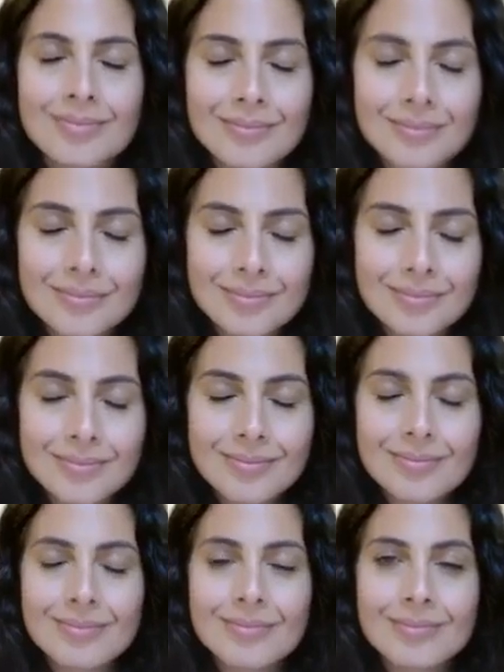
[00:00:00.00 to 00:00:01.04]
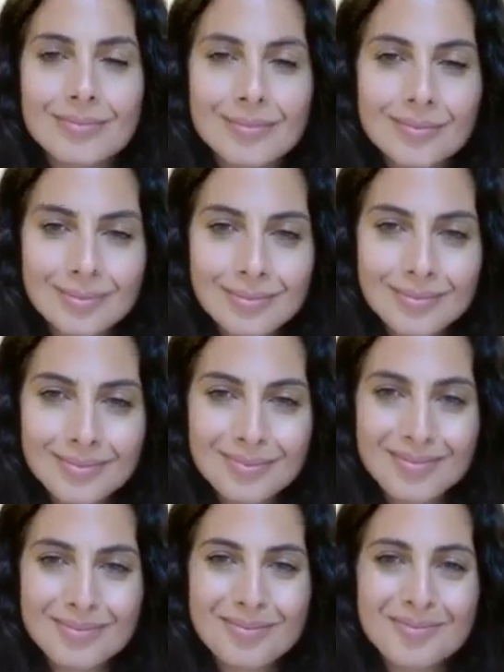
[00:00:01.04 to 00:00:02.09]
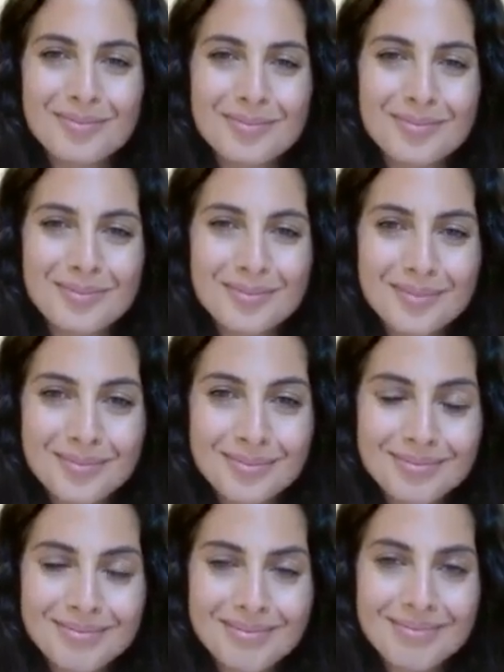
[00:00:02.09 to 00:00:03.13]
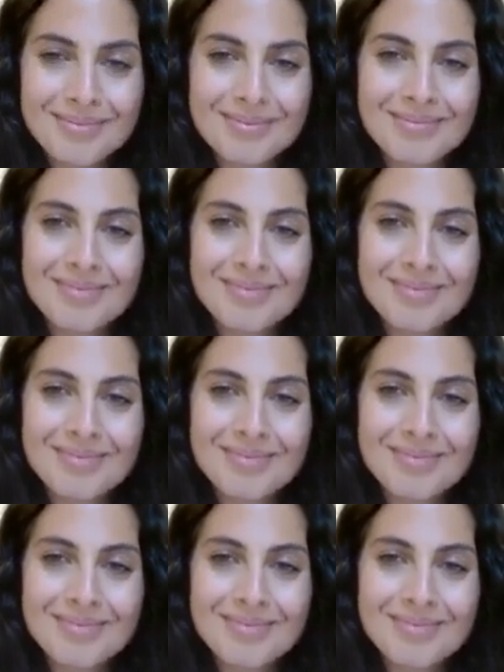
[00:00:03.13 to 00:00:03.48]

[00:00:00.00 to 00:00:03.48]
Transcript: (silent)